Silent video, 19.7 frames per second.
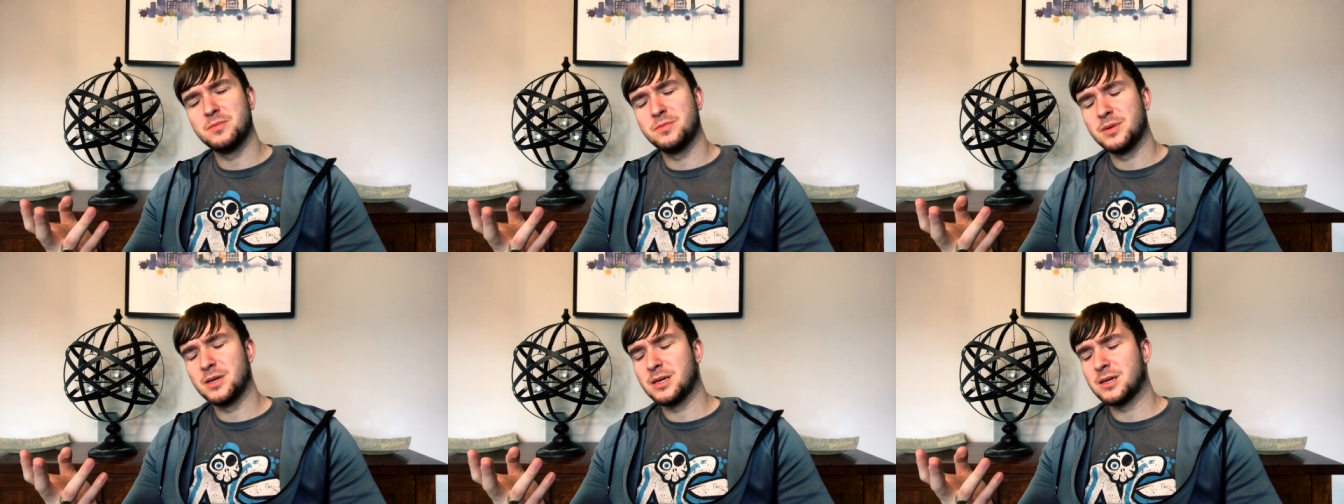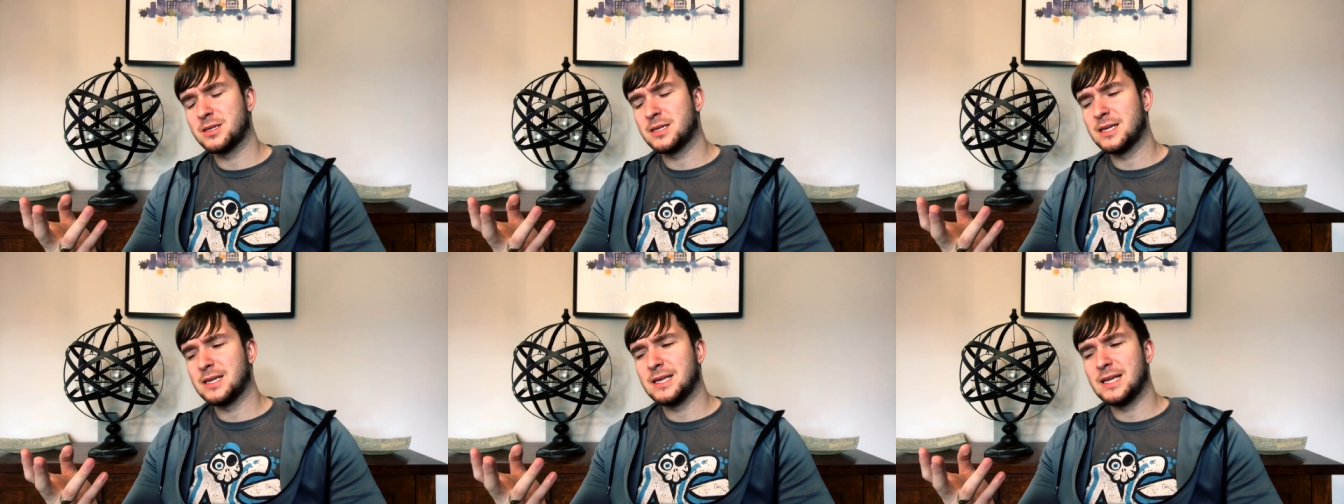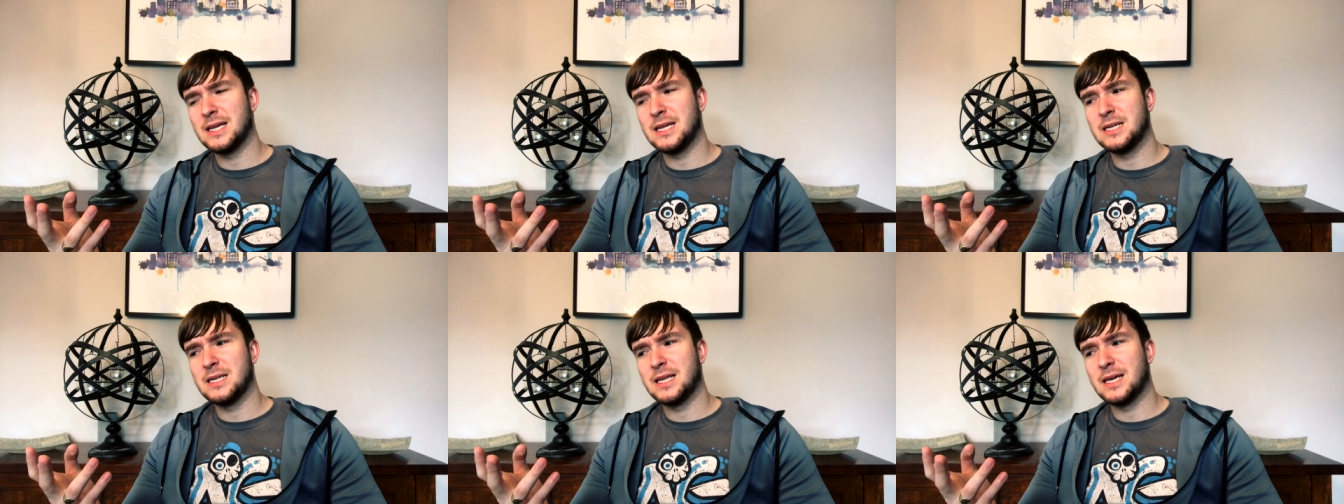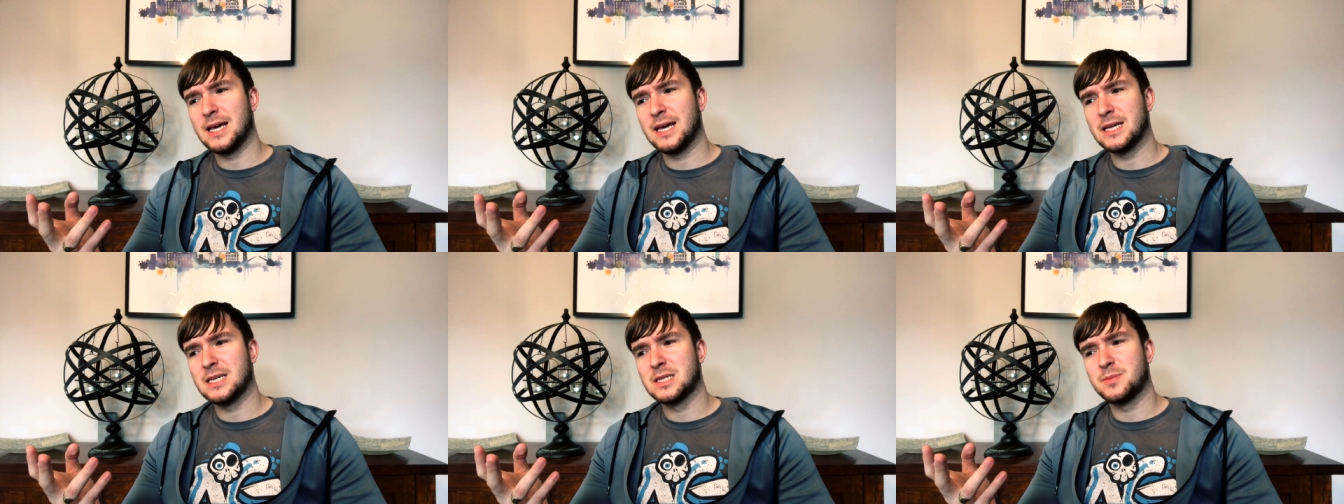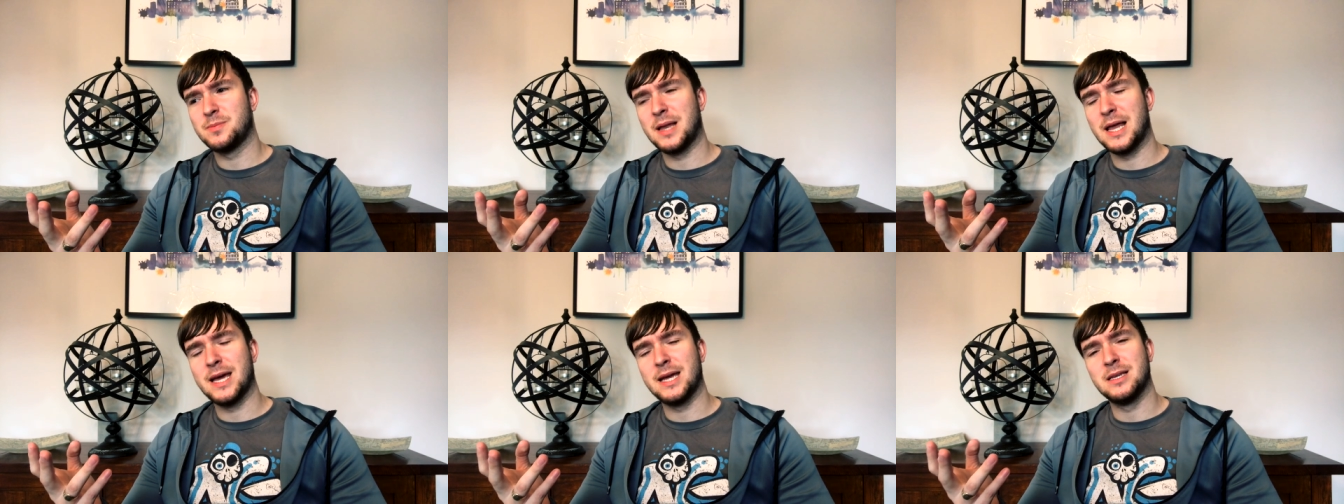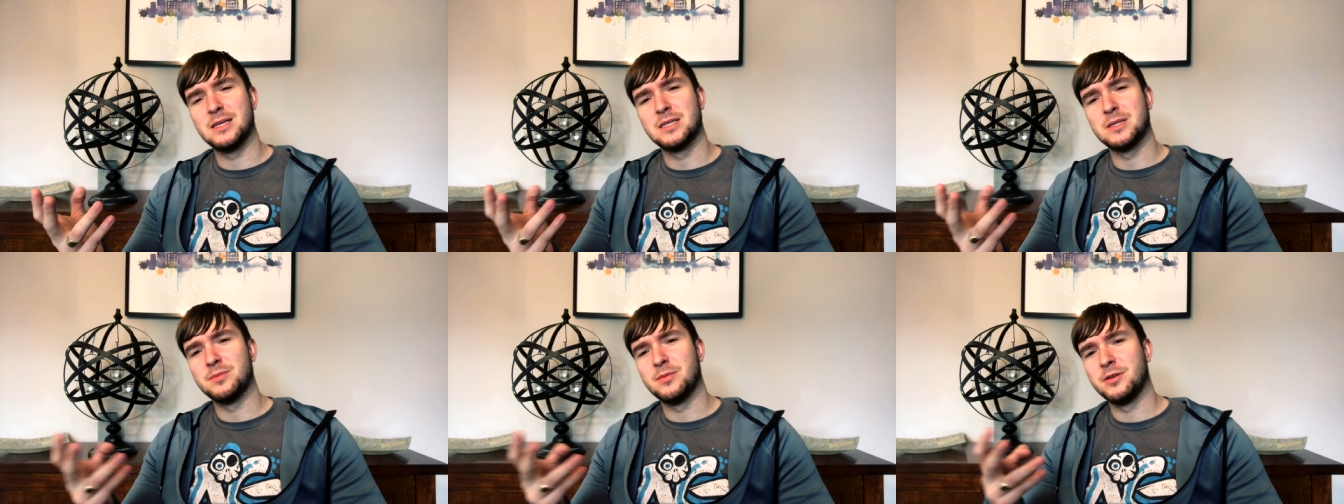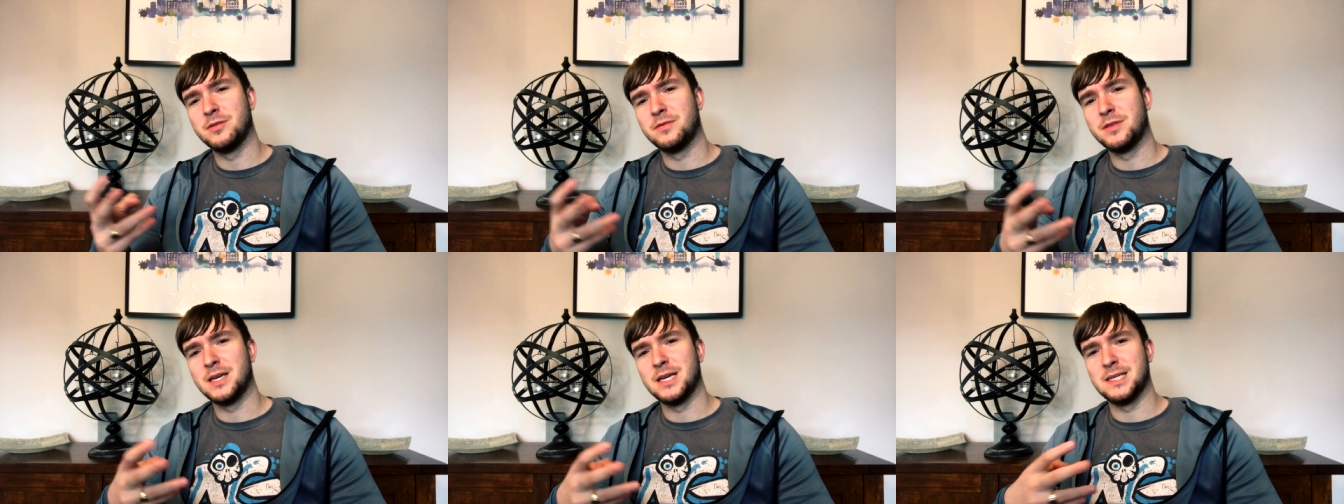because it did explain some
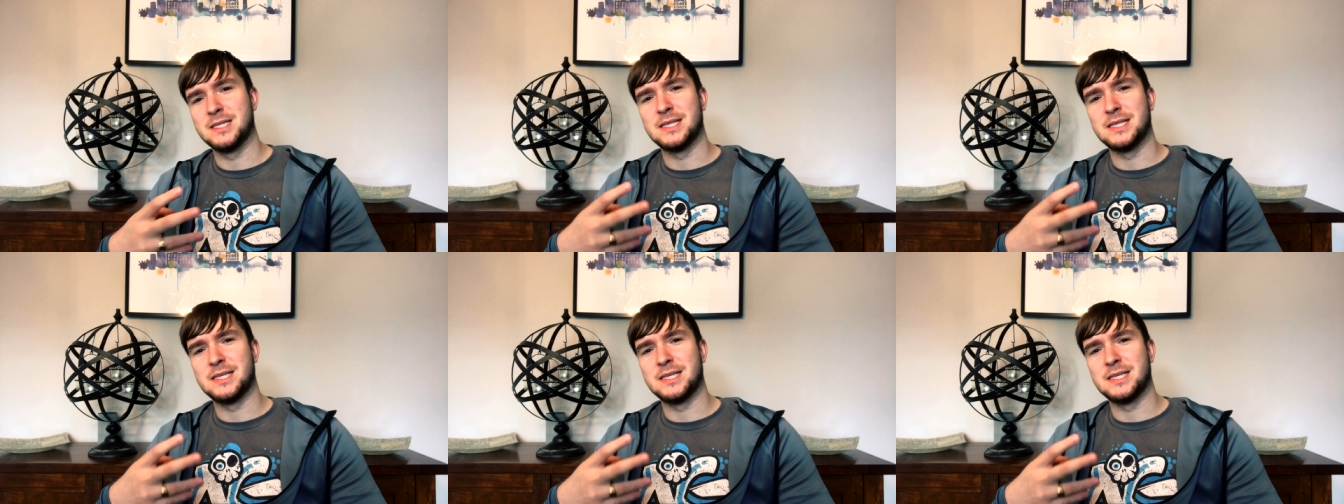of the